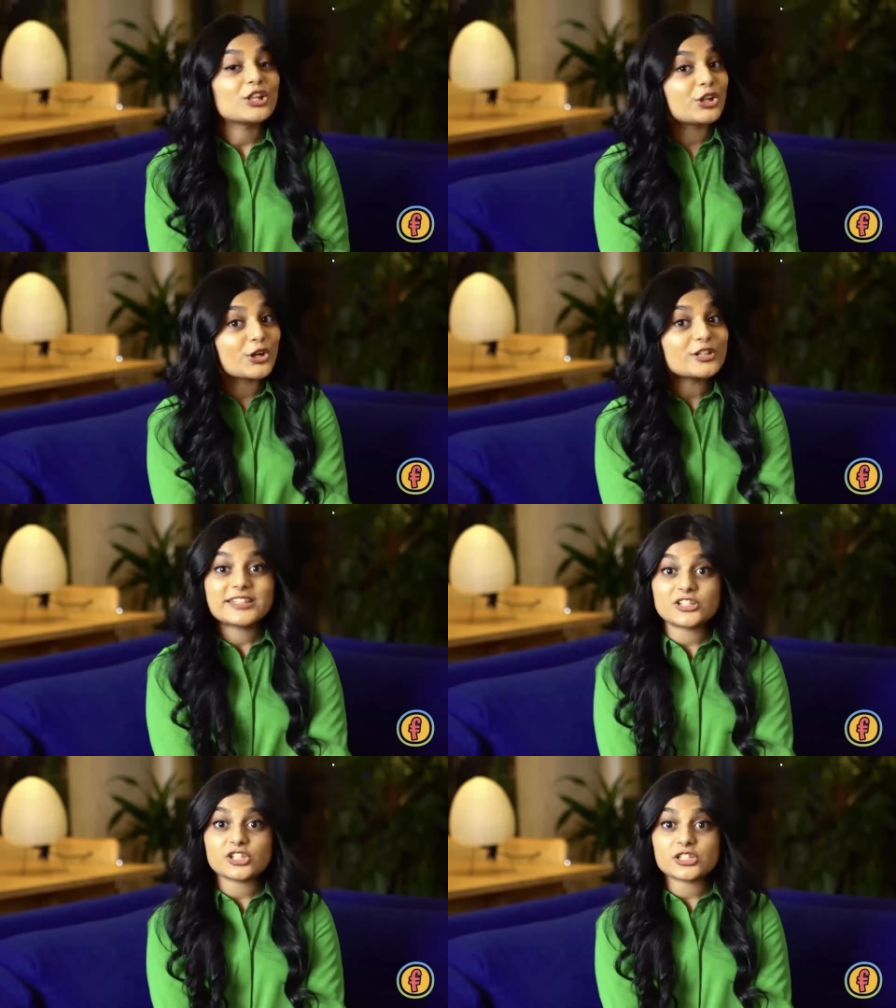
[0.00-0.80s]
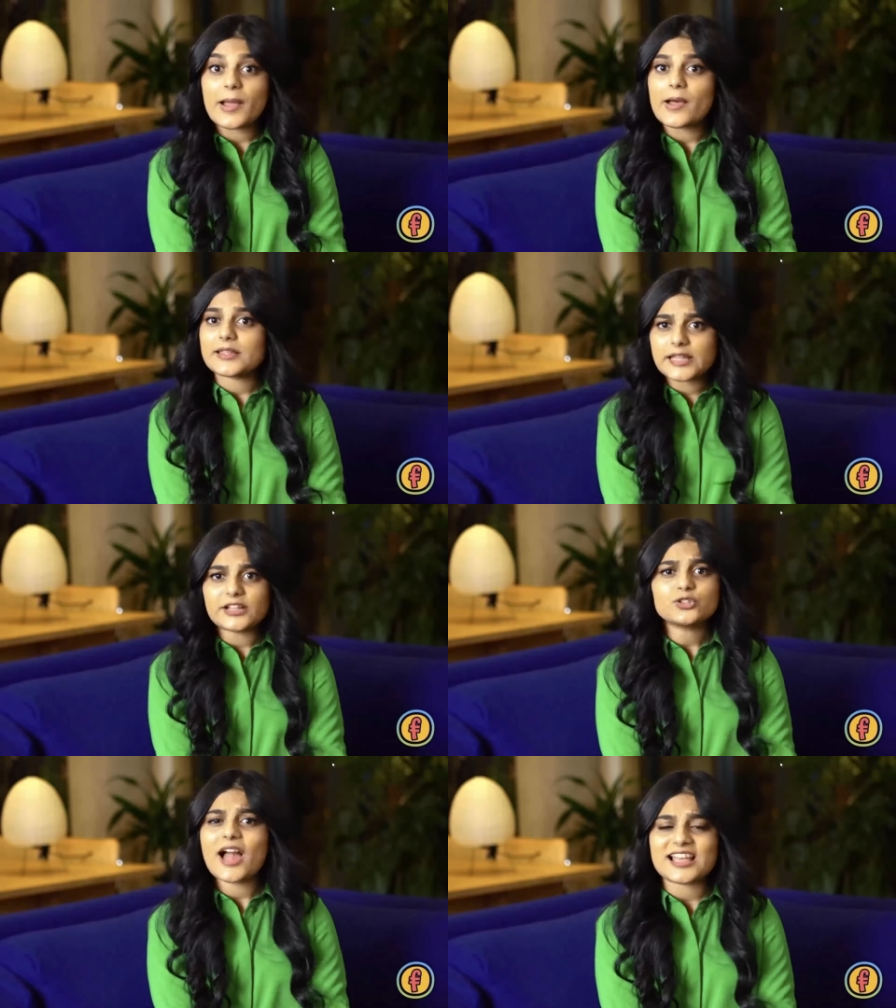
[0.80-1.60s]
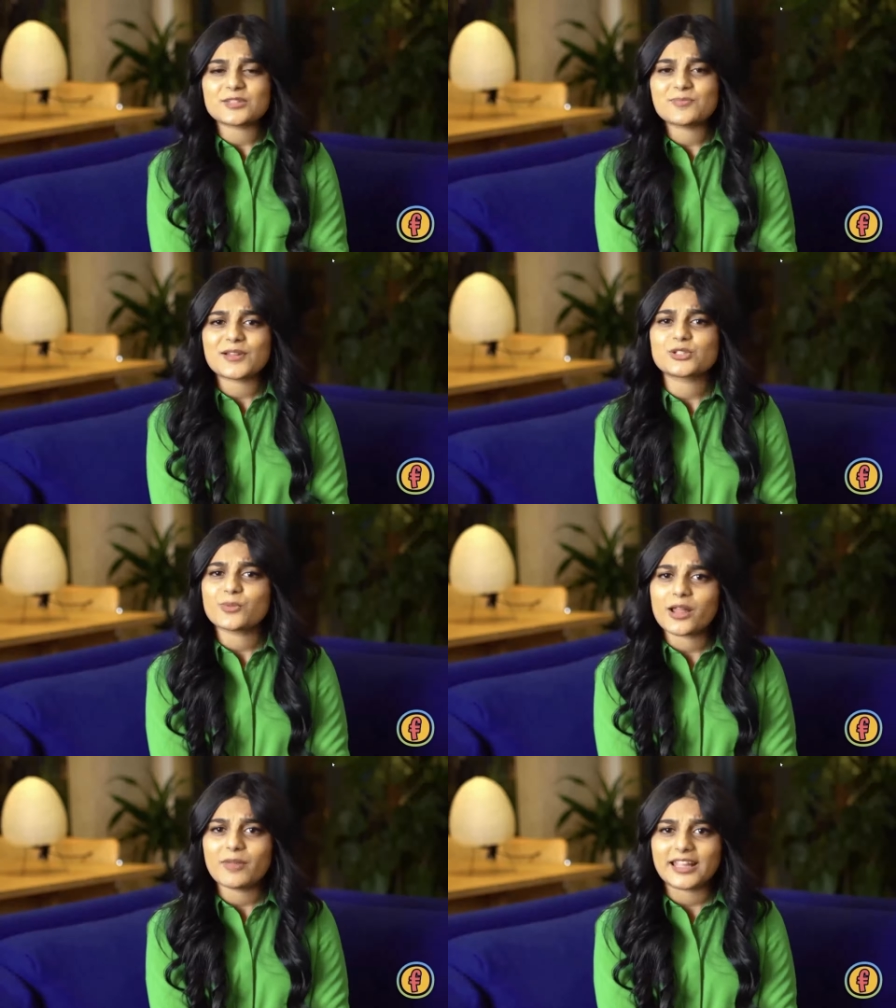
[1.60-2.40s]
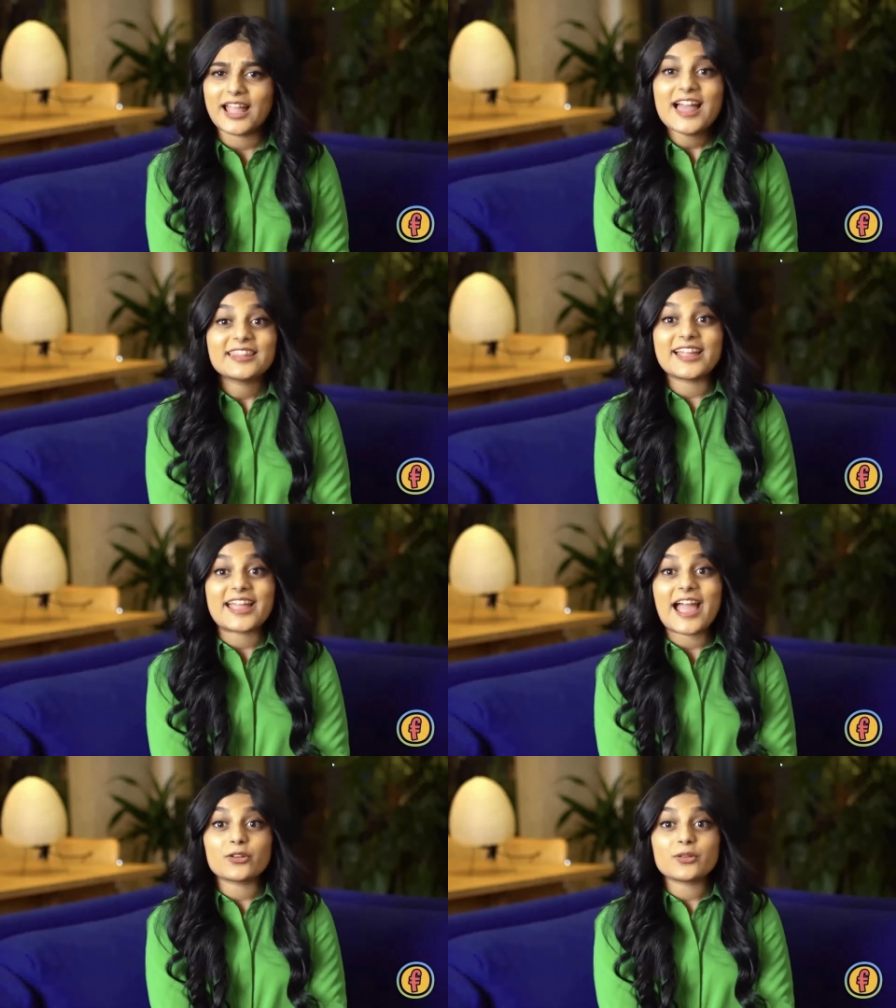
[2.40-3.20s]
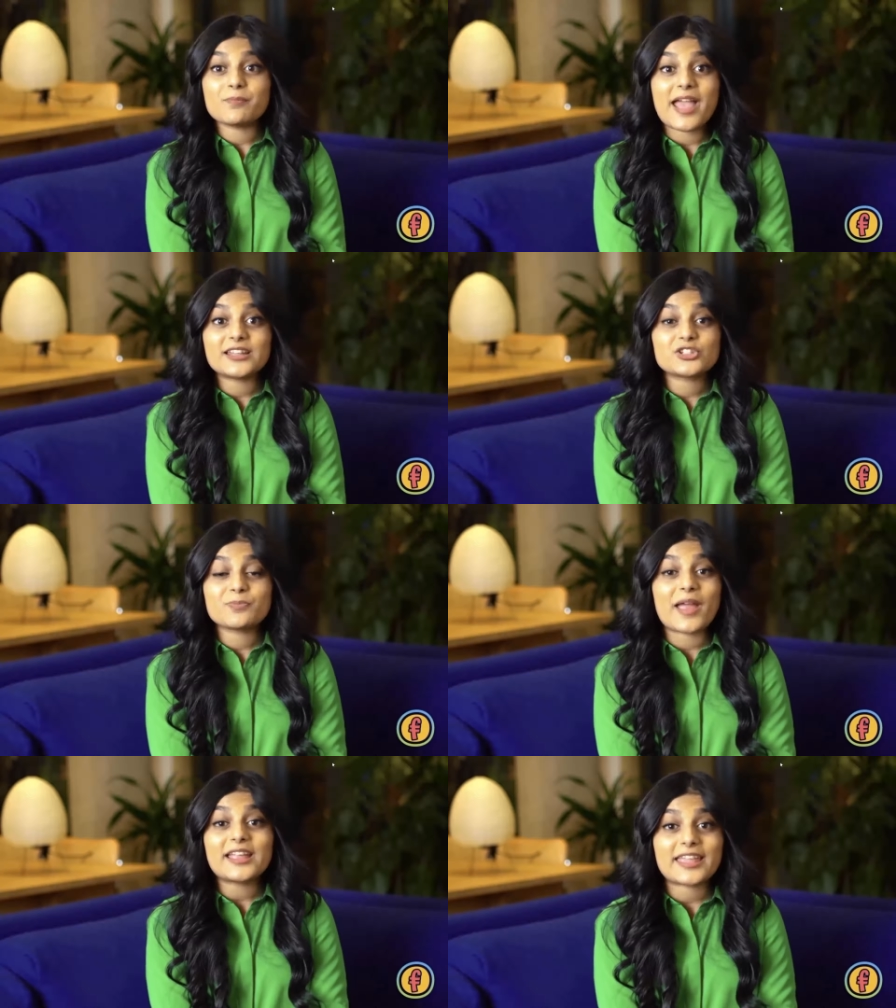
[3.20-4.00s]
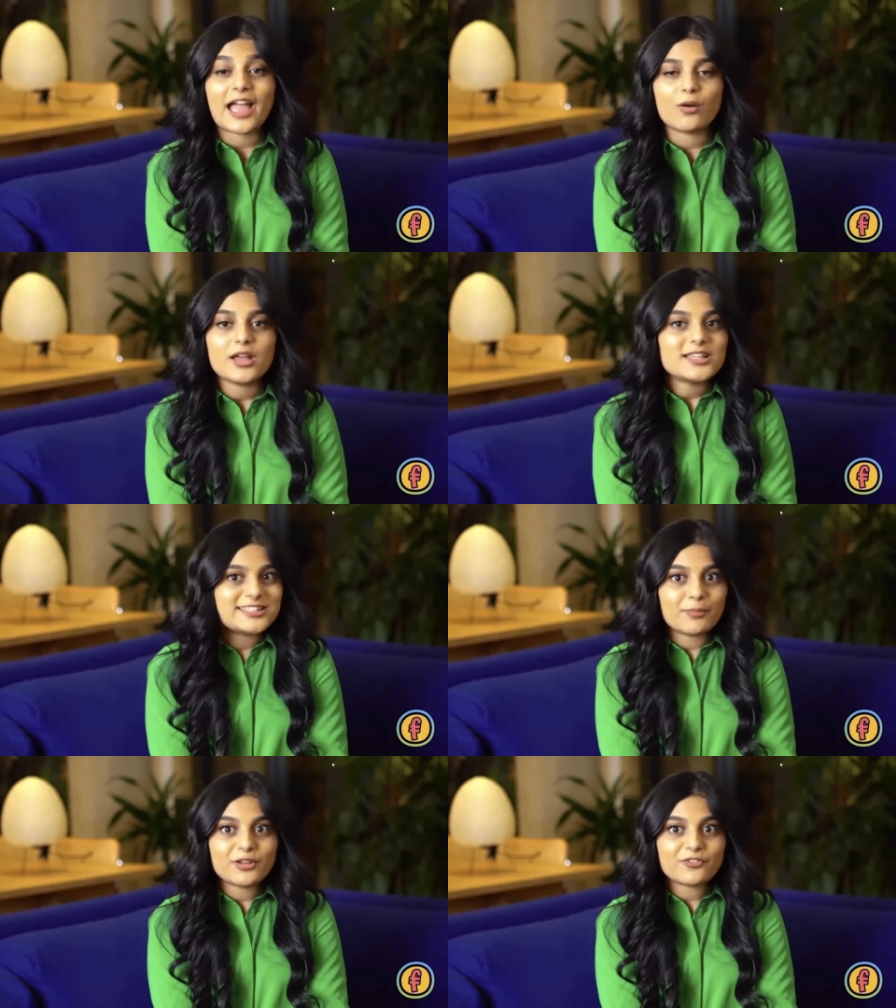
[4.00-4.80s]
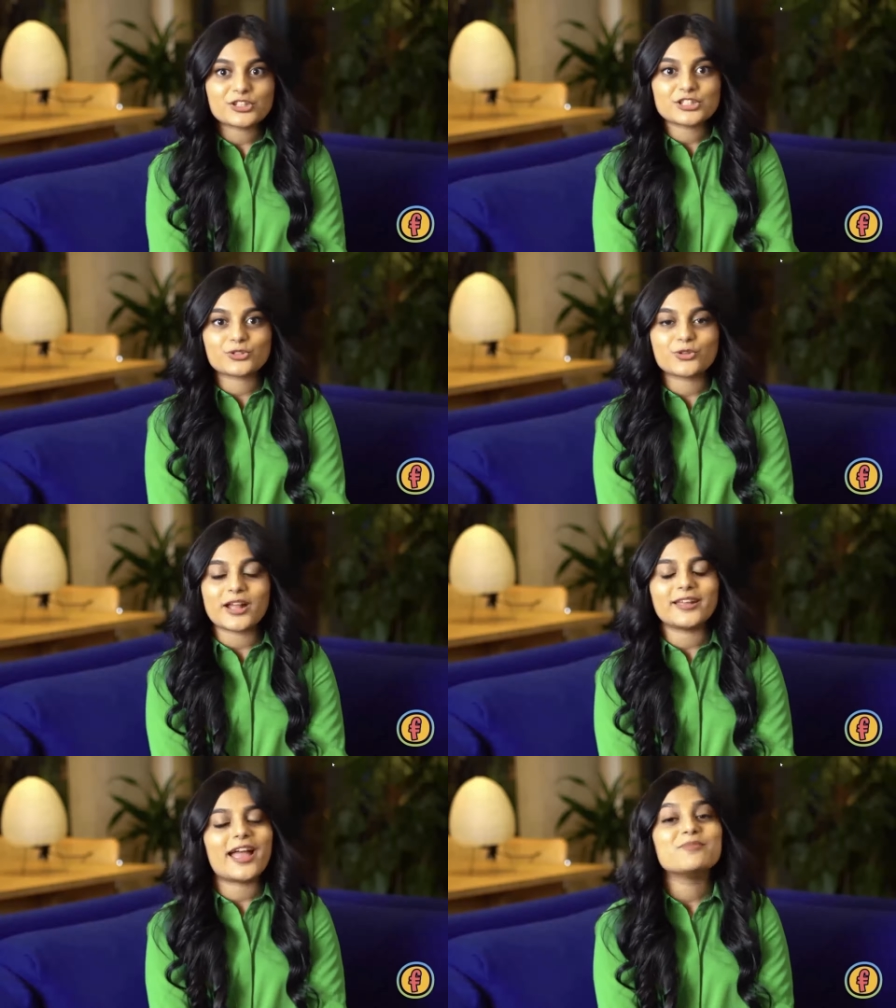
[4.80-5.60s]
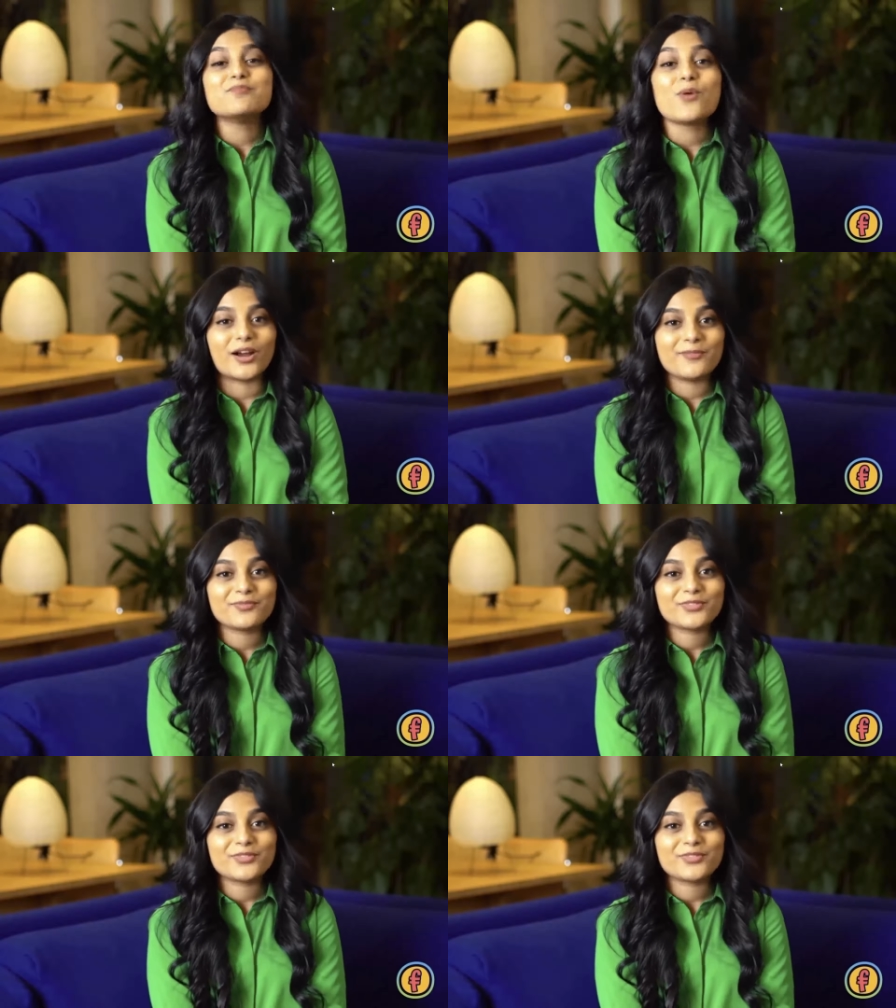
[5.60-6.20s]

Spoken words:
Learn teaches about essential aspects around money, like how to manage a bank account, debit versus credit, and more.